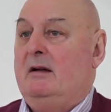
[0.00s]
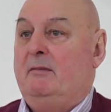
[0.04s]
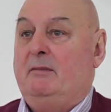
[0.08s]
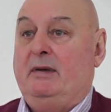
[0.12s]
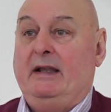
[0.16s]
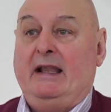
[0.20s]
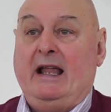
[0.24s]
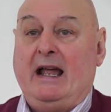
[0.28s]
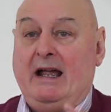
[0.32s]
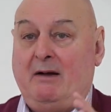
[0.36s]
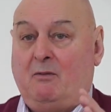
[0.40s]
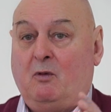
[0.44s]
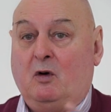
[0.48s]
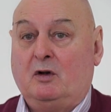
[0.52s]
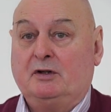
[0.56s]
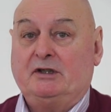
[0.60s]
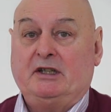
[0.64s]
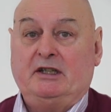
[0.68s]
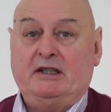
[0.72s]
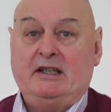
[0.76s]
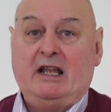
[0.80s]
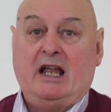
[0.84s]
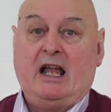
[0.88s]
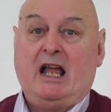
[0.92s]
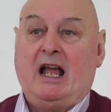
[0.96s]
but that
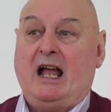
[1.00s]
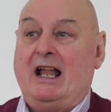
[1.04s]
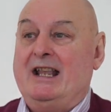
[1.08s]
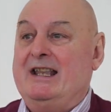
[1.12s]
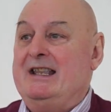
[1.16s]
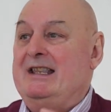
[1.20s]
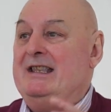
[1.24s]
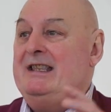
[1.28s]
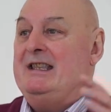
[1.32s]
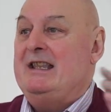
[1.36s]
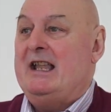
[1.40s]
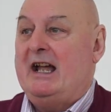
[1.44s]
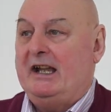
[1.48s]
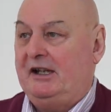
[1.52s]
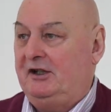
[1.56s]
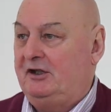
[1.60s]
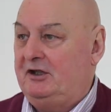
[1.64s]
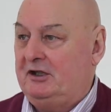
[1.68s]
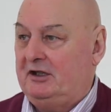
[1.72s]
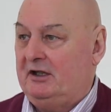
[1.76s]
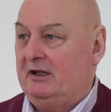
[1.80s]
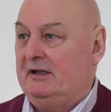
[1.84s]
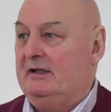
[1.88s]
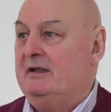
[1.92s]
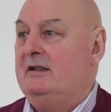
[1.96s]
wasn't a
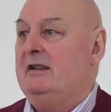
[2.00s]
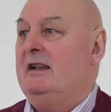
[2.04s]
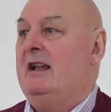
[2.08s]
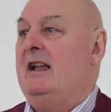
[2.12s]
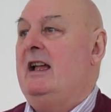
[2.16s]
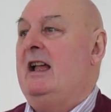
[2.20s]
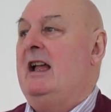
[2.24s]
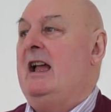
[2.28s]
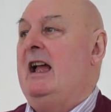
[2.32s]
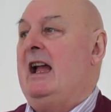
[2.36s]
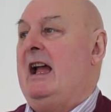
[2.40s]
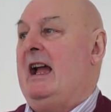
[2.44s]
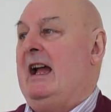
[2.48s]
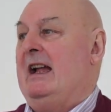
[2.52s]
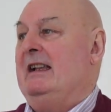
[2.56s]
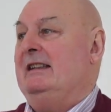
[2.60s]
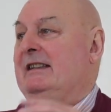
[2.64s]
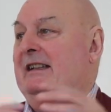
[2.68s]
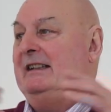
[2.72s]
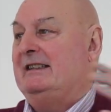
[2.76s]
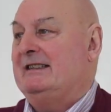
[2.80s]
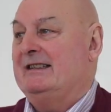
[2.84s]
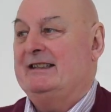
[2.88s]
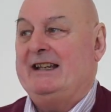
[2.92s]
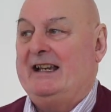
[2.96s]
nation
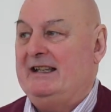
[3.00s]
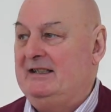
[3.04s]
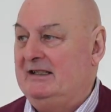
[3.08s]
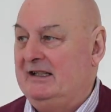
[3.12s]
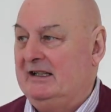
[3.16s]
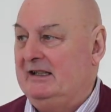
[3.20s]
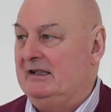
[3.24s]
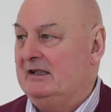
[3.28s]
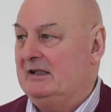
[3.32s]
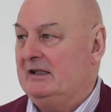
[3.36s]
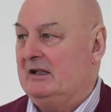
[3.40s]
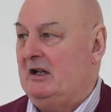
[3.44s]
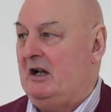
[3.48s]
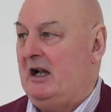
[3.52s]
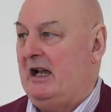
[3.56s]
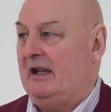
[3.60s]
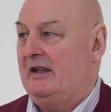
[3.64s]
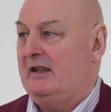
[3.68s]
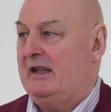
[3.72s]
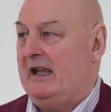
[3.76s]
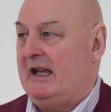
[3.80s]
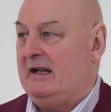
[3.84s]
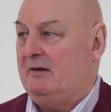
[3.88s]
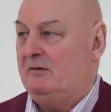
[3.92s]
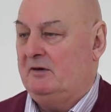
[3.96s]
and descendants like
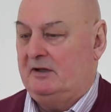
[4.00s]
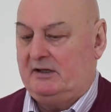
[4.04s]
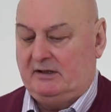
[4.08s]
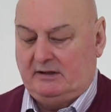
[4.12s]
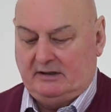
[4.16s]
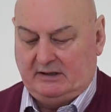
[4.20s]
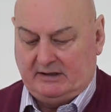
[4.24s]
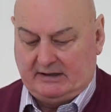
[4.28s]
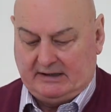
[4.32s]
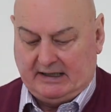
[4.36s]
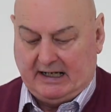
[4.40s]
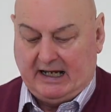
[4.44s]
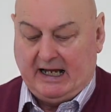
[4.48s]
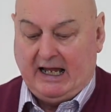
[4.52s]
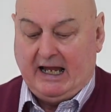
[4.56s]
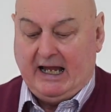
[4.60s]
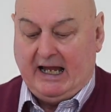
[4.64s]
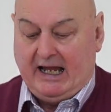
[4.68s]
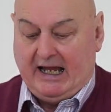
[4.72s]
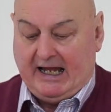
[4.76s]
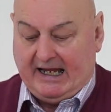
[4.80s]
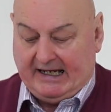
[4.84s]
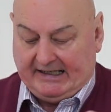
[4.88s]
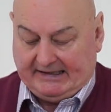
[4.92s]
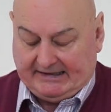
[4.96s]
thousands.
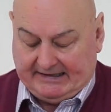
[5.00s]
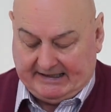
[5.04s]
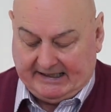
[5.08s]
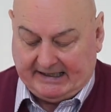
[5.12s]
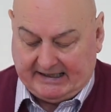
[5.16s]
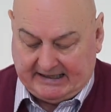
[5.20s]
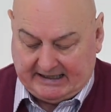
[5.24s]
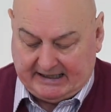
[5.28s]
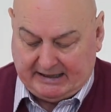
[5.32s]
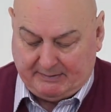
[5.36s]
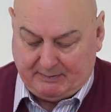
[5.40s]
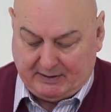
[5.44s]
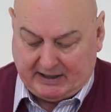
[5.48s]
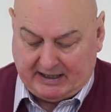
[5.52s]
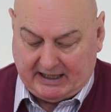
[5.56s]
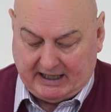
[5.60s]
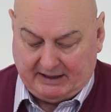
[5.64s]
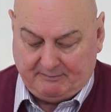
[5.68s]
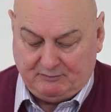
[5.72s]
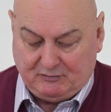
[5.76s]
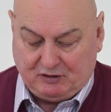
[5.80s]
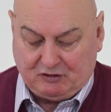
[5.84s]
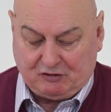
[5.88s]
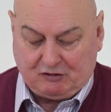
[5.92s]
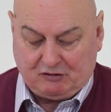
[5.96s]
It did
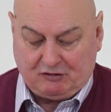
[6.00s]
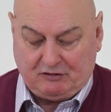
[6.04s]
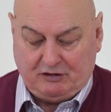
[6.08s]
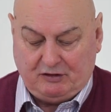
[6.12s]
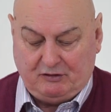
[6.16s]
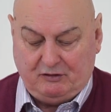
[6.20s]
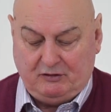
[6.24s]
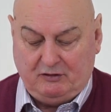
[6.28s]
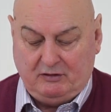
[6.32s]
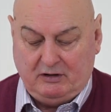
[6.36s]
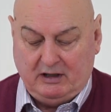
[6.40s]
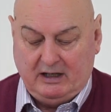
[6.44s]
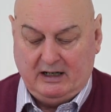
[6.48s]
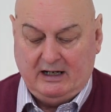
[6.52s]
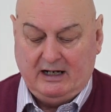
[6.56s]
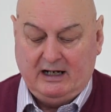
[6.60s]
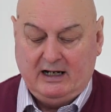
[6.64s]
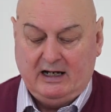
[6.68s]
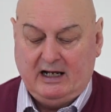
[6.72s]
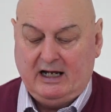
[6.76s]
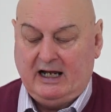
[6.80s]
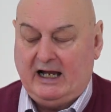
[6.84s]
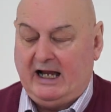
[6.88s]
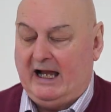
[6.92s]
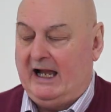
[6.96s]
become true.
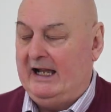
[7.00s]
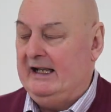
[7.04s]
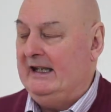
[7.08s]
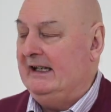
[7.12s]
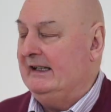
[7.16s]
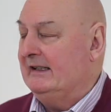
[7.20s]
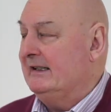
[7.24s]
And